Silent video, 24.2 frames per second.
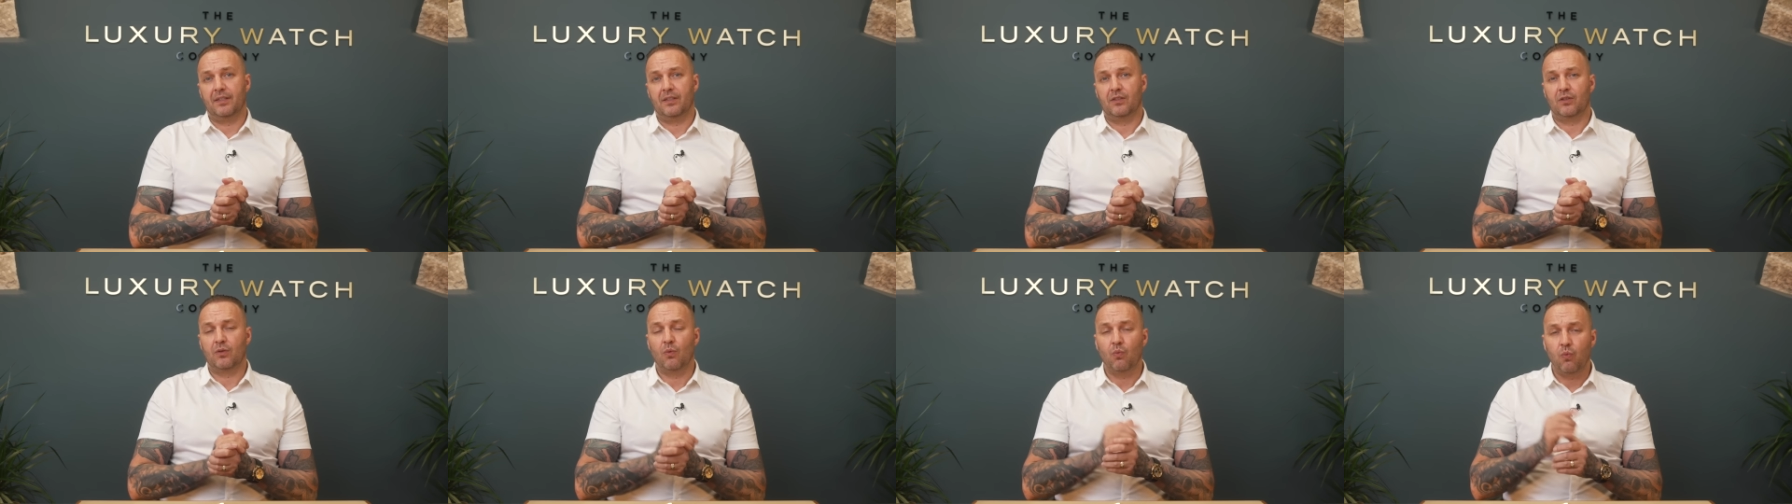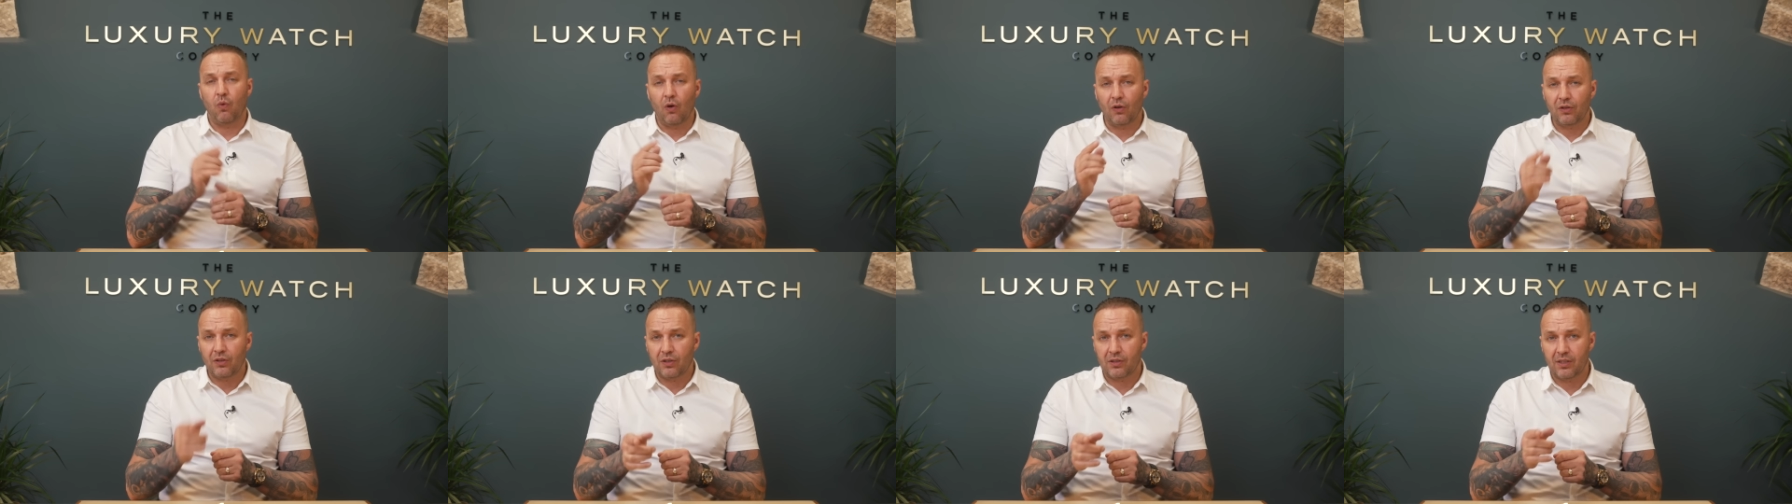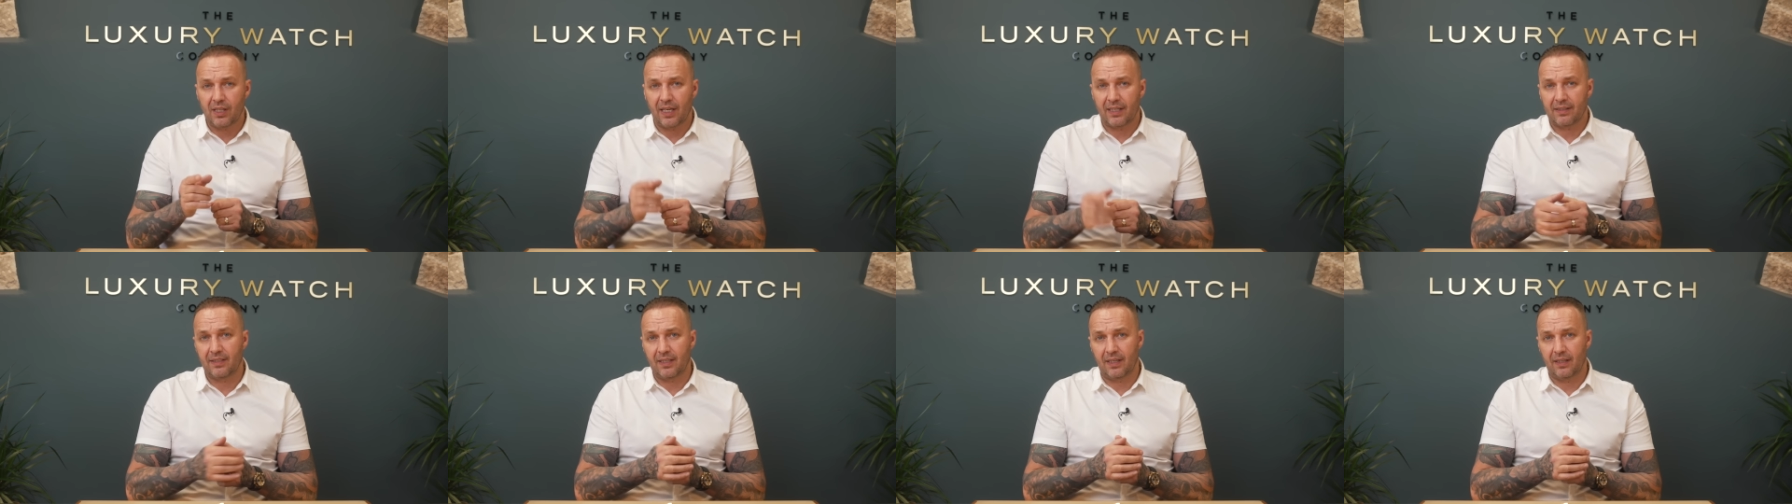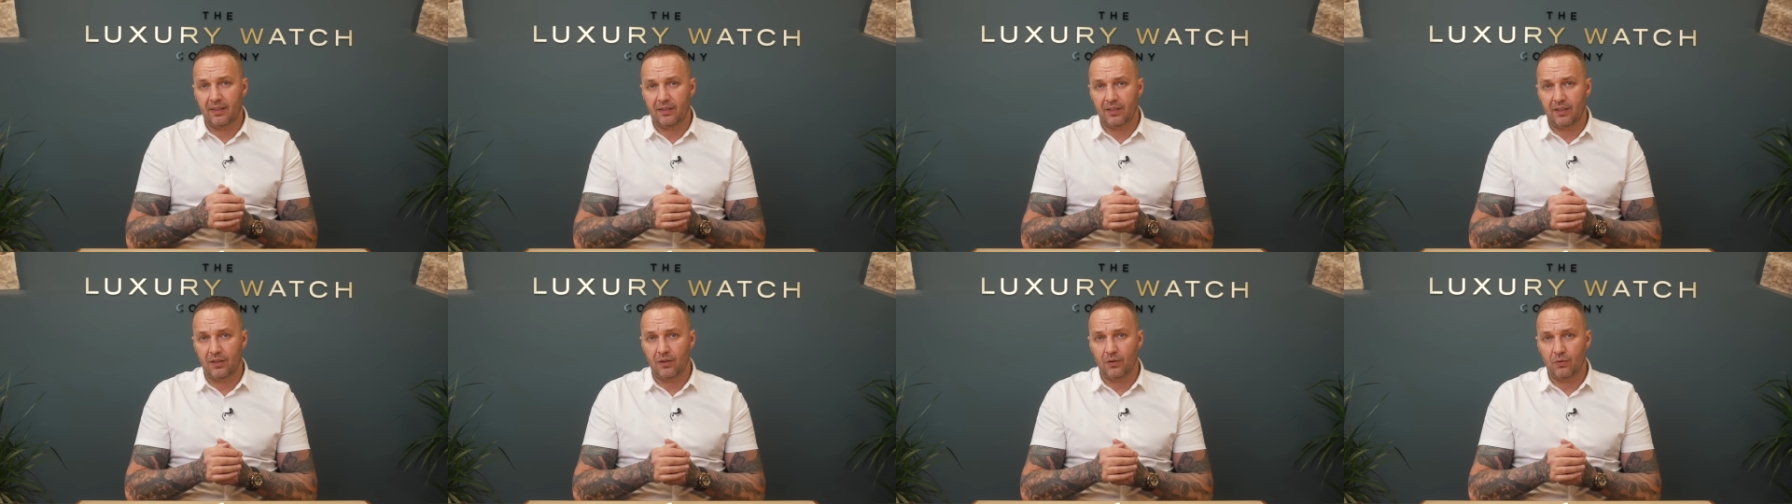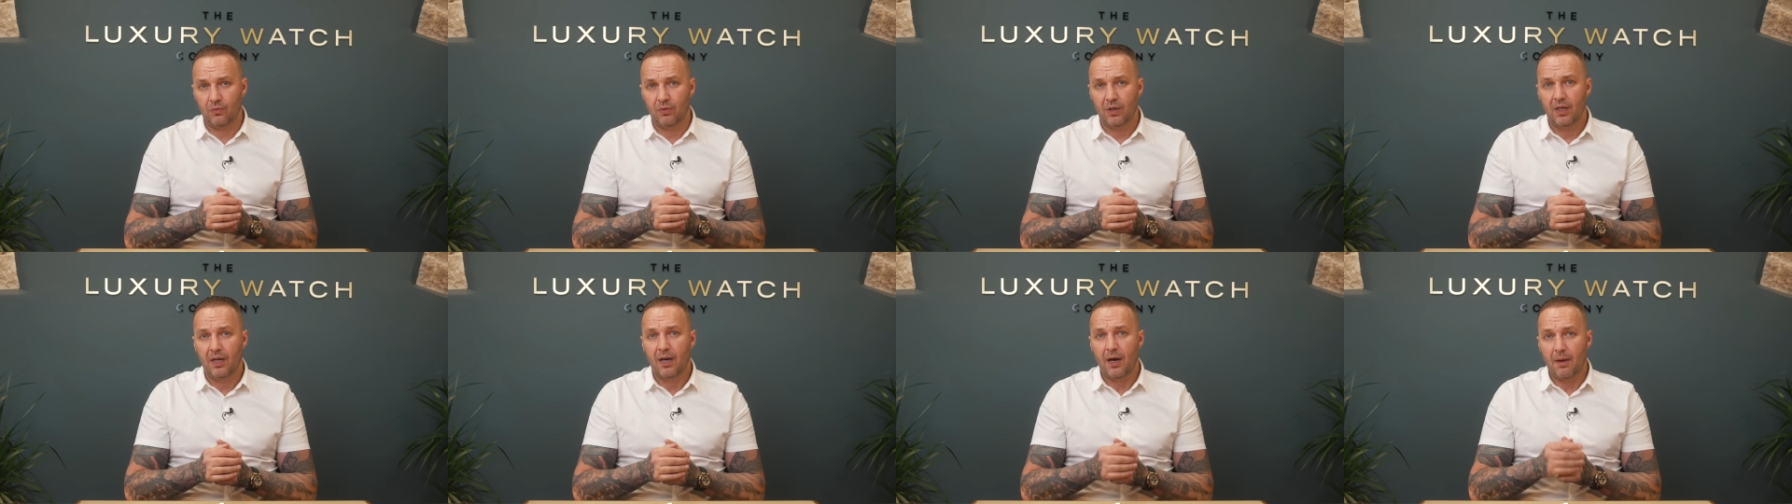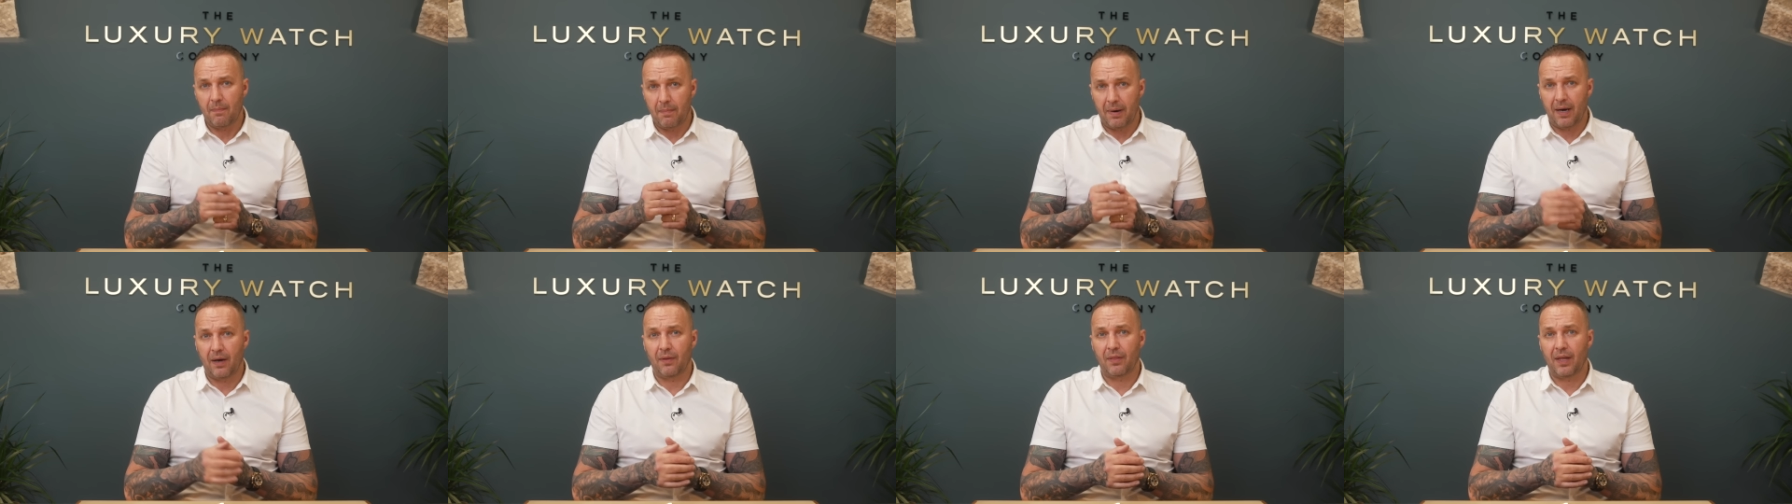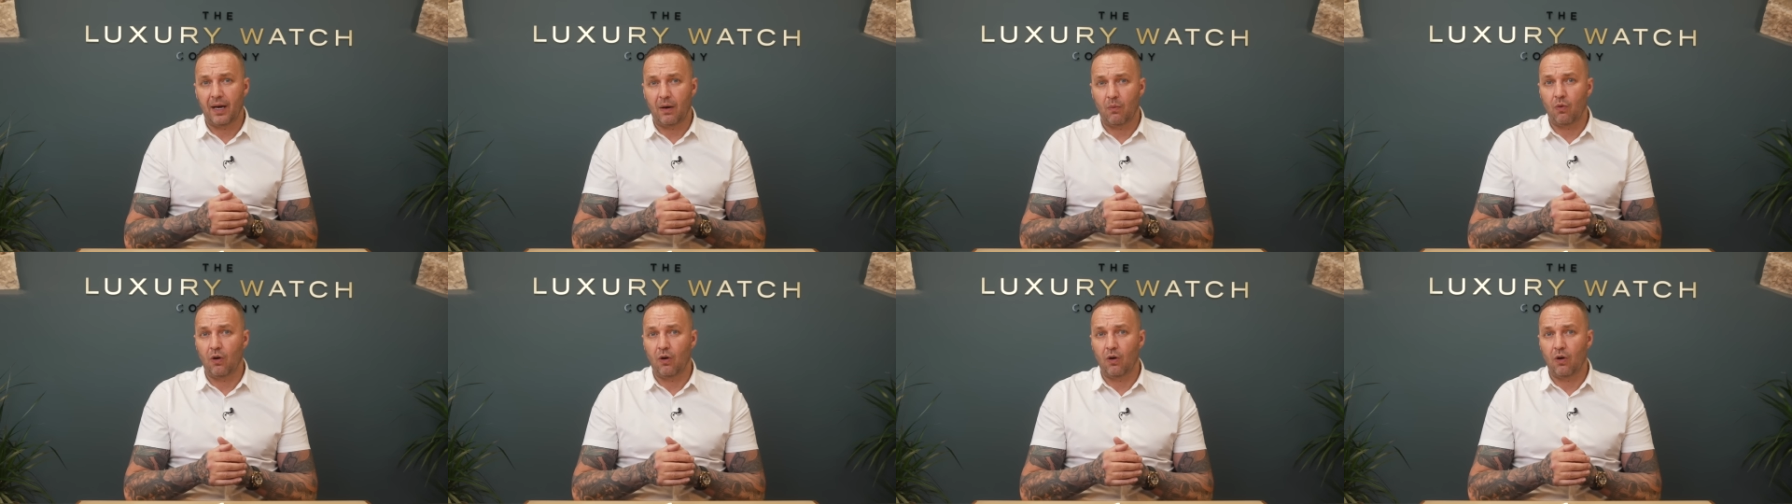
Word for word: So what does that tell you about that